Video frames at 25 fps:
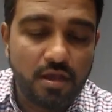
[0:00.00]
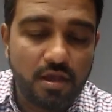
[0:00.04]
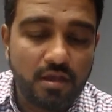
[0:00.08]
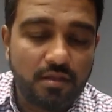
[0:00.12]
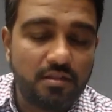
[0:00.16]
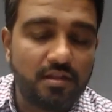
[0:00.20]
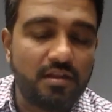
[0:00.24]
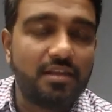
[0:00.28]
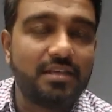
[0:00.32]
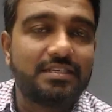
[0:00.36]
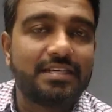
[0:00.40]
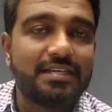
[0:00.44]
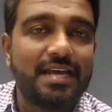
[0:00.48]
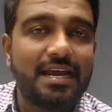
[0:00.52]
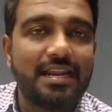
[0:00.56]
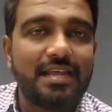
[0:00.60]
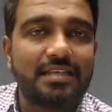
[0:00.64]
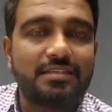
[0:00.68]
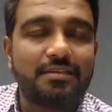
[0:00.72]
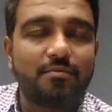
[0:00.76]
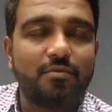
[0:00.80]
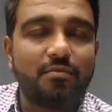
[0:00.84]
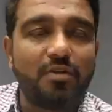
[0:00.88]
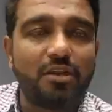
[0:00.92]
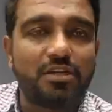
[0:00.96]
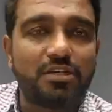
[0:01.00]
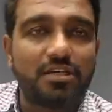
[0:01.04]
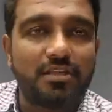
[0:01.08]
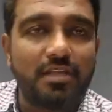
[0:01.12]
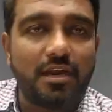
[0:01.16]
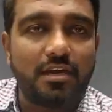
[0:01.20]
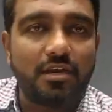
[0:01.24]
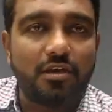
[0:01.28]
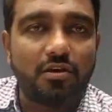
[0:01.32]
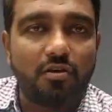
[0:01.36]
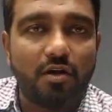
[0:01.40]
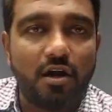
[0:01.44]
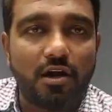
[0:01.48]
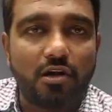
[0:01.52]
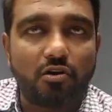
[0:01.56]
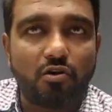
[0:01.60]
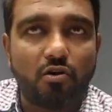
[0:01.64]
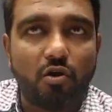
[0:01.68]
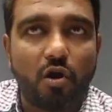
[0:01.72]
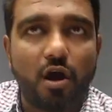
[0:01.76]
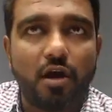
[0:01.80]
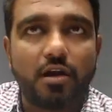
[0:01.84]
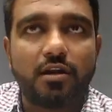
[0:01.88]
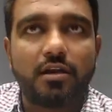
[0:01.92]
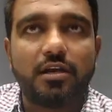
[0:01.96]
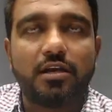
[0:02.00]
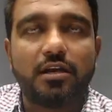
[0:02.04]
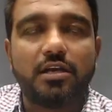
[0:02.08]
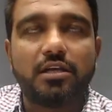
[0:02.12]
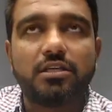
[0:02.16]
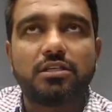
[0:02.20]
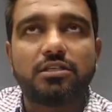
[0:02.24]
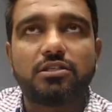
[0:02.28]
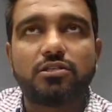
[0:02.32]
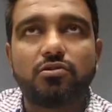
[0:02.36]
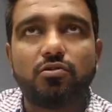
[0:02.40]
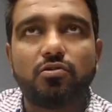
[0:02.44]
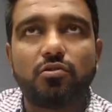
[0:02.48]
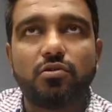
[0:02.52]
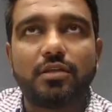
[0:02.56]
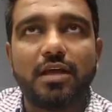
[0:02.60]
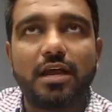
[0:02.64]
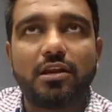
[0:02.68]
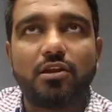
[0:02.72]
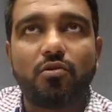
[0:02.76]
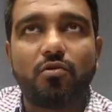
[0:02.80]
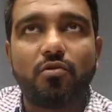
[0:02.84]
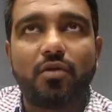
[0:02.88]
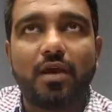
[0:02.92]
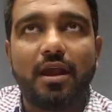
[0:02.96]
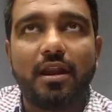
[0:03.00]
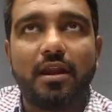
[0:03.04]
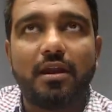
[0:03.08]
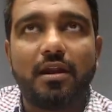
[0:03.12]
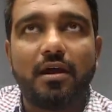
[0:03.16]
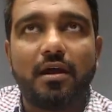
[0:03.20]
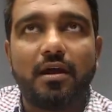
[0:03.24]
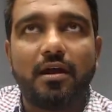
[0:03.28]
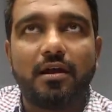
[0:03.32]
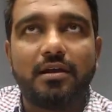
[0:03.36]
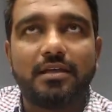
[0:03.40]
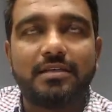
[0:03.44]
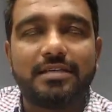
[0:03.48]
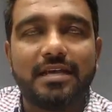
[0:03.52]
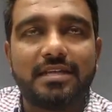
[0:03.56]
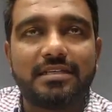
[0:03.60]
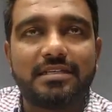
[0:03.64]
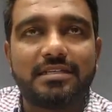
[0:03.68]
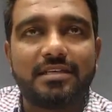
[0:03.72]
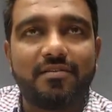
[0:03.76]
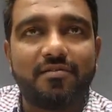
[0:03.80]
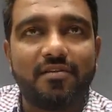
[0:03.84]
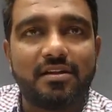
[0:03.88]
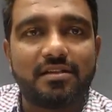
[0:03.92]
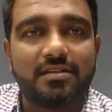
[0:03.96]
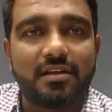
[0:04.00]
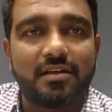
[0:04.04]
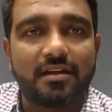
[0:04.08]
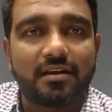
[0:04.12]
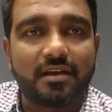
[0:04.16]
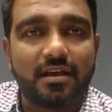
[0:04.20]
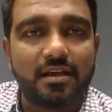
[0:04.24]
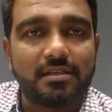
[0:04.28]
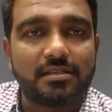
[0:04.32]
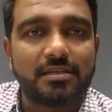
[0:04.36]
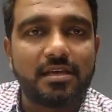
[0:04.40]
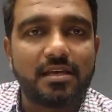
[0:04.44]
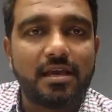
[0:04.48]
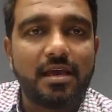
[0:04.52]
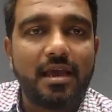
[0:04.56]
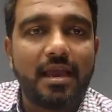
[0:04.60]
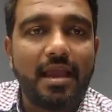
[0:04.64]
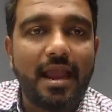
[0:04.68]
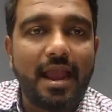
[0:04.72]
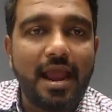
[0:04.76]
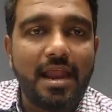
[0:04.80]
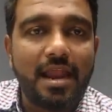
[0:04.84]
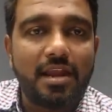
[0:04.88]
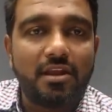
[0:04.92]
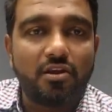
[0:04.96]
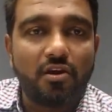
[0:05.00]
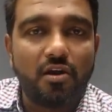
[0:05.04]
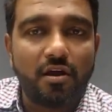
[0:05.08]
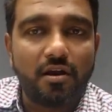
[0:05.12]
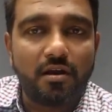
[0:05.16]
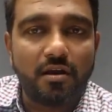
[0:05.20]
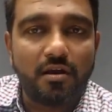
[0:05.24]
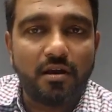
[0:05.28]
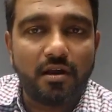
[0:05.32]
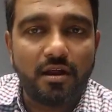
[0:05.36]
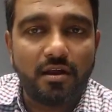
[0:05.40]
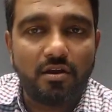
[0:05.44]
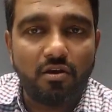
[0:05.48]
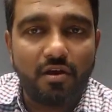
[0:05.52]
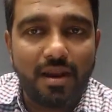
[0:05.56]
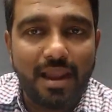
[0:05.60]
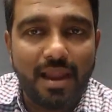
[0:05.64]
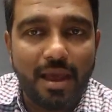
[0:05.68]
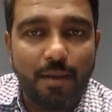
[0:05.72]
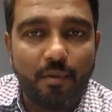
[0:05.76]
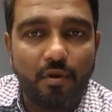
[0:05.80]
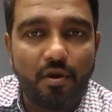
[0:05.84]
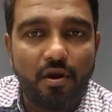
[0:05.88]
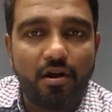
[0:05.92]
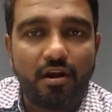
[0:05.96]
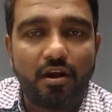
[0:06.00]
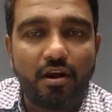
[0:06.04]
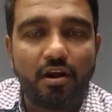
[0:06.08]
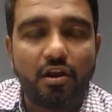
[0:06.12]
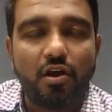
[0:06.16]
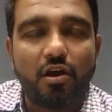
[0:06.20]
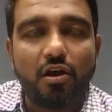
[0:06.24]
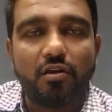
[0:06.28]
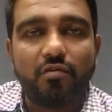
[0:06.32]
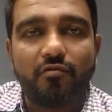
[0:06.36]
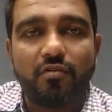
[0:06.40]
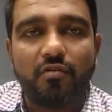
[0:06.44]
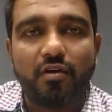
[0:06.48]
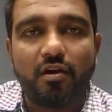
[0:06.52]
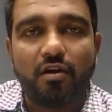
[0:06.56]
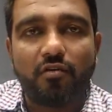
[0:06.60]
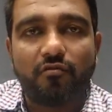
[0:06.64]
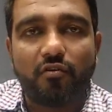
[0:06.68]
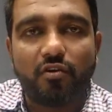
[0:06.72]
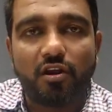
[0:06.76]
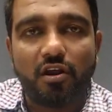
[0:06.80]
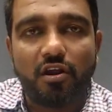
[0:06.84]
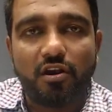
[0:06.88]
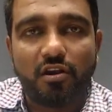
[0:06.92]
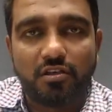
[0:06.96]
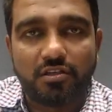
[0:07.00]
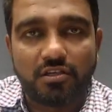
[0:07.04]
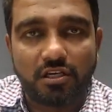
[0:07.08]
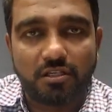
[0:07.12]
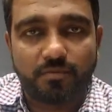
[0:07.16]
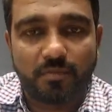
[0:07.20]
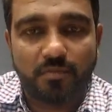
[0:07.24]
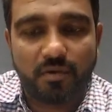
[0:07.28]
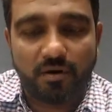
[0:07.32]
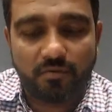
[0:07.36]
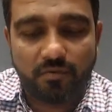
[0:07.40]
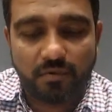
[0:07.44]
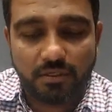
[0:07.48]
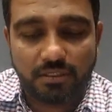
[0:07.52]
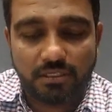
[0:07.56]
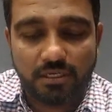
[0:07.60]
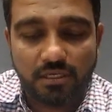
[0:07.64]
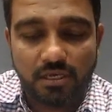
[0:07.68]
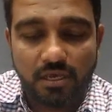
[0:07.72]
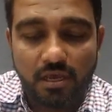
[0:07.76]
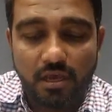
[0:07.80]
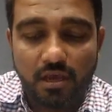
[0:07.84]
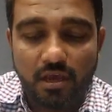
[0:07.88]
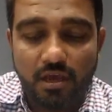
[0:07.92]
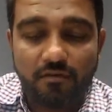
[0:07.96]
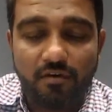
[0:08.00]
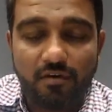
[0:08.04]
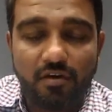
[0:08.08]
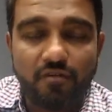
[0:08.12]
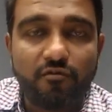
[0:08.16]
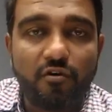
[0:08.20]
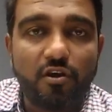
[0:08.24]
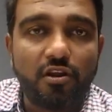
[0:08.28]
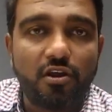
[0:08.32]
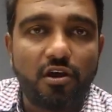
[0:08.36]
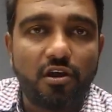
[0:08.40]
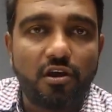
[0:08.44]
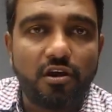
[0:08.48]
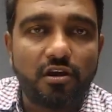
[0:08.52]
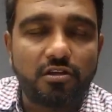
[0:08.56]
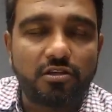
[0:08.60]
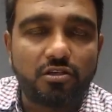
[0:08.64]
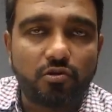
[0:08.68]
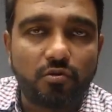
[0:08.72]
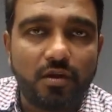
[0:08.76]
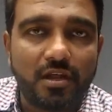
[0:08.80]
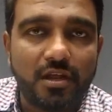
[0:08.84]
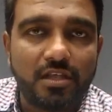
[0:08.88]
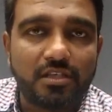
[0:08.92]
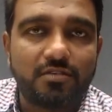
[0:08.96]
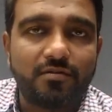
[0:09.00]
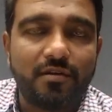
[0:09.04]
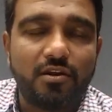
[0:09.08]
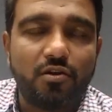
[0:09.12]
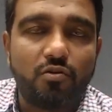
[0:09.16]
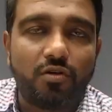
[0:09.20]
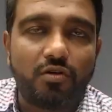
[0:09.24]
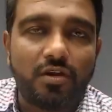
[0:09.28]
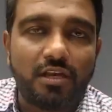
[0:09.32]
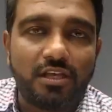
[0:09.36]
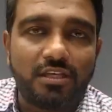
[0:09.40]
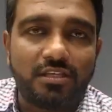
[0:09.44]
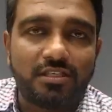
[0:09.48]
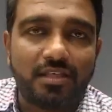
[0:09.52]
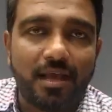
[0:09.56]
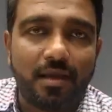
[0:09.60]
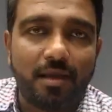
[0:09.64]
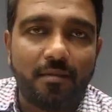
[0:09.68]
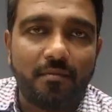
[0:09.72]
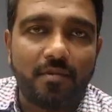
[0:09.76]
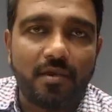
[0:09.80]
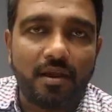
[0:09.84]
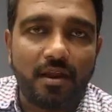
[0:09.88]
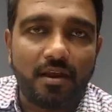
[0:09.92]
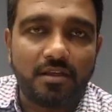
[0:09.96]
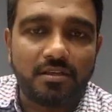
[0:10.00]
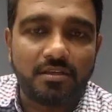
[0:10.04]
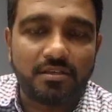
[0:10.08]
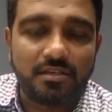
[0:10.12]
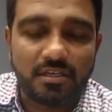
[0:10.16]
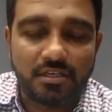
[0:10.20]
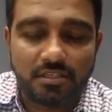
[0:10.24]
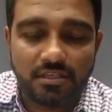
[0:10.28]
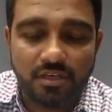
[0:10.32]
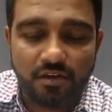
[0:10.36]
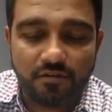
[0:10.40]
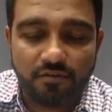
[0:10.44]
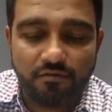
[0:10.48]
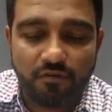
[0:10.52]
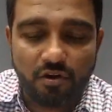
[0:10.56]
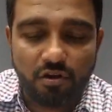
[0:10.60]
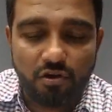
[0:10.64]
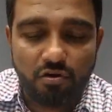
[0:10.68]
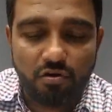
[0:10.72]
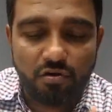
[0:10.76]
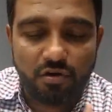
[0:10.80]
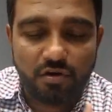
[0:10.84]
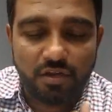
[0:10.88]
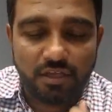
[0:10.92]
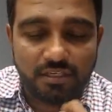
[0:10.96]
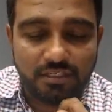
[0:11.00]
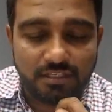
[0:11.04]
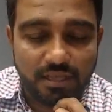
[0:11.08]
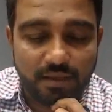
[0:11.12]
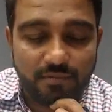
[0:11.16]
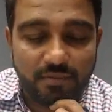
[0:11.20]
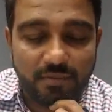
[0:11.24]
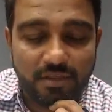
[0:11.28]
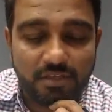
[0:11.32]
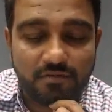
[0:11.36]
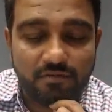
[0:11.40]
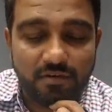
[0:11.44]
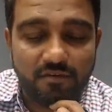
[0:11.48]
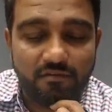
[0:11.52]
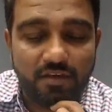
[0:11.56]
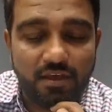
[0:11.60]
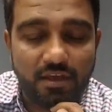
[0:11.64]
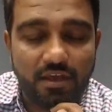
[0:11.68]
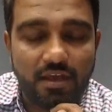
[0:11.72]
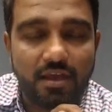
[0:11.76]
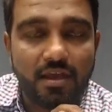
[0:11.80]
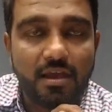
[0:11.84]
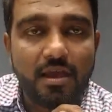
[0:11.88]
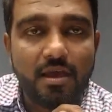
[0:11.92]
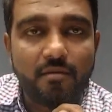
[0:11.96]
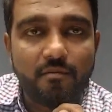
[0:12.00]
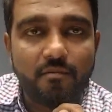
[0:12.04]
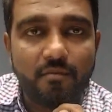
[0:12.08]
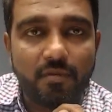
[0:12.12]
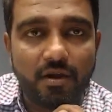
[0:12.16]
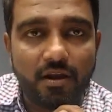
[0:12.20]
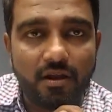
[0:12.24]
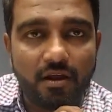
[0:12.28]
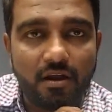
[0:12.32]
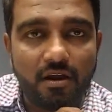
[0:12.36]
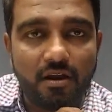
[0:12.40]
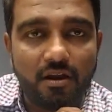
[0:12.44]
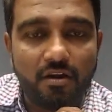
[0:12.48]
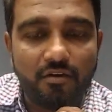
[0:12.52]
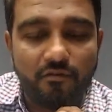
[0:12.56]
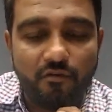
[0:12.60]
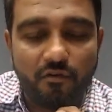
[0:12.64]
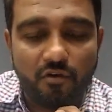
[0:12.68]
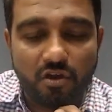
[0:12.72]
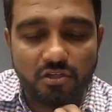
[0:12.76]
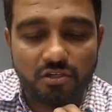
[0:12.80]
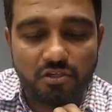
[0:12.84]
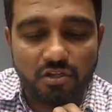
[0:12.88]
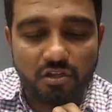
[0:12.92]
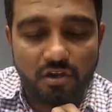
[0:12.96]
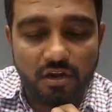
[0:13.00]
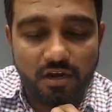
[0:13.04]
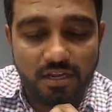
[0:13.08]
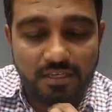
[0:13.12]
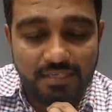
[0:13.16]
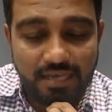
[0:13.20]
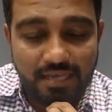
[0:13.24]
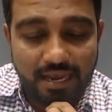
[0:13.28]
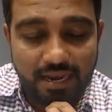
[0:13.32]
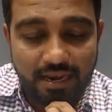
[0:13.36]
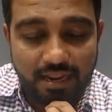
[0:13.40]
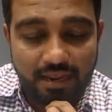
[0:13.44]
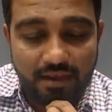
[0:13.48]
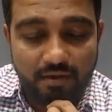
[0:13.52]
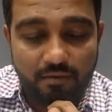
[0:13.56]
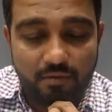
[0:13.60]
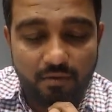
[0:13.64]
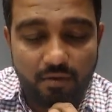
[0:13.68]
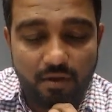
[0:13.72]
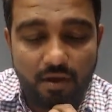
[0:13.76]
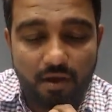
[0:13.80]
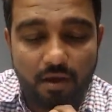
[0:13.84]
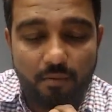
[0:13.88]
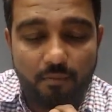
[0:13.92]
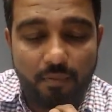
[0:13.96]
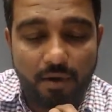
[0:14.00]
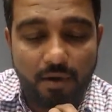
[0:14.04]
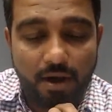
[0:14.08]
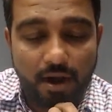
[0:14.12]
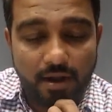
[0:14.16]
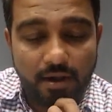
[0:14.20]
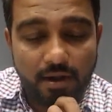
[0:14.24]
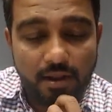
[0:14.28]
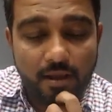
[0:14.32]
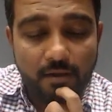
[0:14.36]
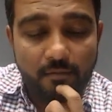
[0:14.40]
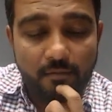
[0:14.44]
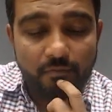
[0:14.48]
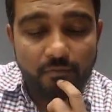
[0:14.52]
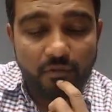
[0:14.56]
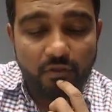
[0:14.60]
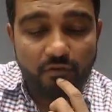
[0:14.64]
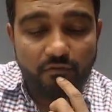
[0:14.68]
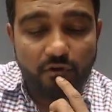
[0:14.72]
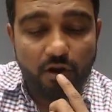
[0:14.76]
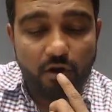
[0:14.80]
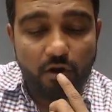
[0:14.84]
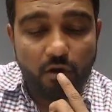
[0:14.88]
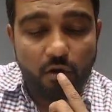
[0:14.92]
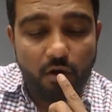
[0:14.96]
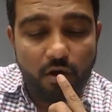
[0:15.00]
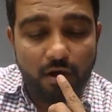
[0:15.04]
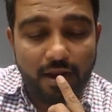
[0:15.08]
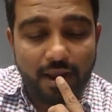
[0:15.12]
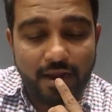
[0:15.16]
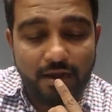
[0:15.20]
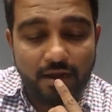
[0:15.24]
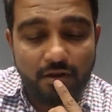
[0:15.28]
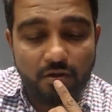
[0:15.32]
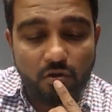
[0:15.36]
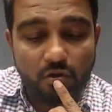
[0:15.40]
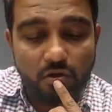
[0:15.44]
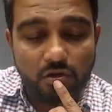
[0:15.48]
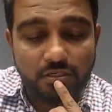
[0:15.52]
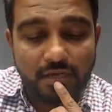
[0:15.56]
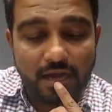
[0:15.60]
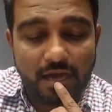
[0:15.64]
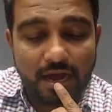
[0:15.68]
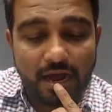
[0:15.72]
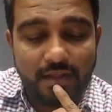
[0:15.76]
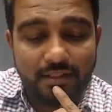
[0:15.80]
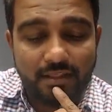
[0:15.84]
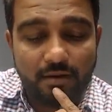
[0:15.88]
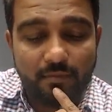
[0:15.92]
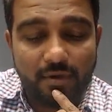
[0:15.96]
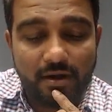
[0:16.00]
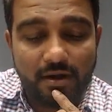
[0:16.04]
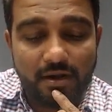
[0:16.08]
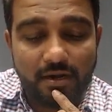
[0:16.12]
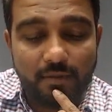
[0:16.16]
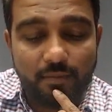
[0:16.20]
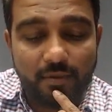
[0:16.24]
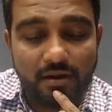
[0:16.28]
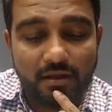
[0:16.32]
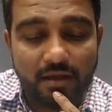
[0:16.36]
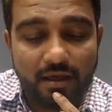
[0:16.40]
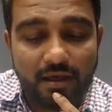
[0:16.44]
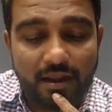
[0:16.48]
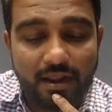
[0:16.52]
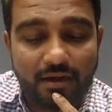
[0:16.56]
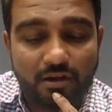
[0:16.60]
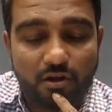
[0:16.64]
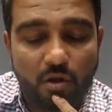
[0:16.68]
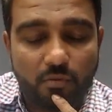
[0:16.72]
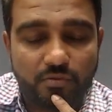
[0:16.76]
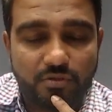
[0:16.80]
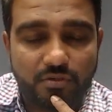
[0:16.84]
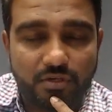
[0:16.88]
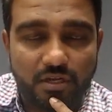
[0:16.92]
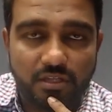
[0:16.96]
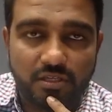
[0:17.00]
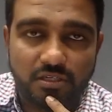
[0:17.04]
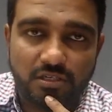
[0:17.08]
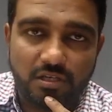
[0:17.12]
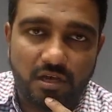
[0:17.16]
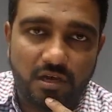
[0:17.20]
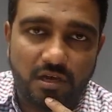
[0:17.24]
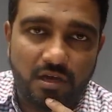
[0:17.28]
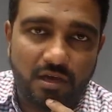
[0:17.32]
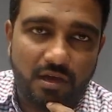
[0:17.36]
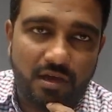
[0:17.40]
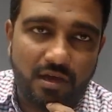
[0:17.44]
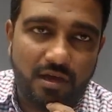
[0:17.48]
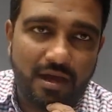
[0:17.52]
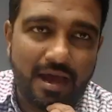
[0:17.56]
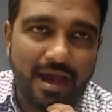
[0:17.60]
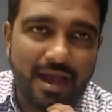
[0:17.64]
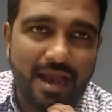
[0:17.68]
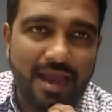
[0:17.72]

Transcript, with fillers: The design and simulation that you are taught is so that you can design several circuits at your in your laboratory or for your research purpose even for your students when you teach them it is easier for you to teach them that's why we particularly focus on the designing uh, part for online course are there multiple correct options uh,